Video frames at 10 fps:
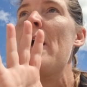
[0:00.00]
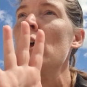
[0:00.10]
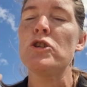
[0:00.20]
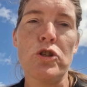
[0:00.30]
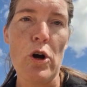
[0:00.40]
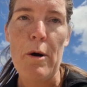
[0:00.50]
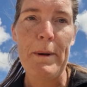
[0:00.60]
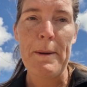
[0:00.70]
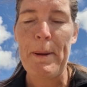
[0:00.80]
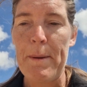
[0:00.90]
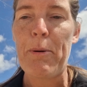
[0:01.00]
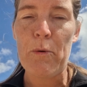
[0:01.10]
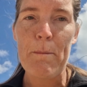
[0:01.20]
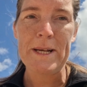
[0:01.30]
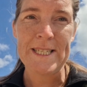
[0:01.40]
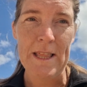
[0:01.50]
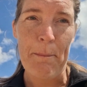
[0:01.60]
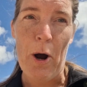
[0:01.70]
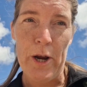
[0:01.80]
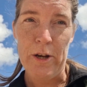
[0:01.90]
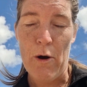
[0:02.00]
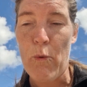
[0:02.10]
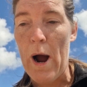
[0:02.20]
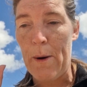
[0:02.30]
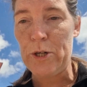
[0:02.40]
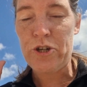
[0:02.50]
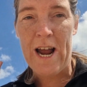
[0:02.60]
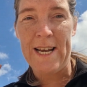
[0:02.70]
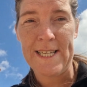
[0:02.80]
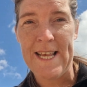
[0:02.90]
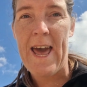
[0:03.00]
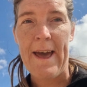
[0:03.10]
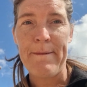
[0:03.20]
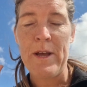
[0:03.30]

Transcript: so many people were missing the point of what I was trying to say.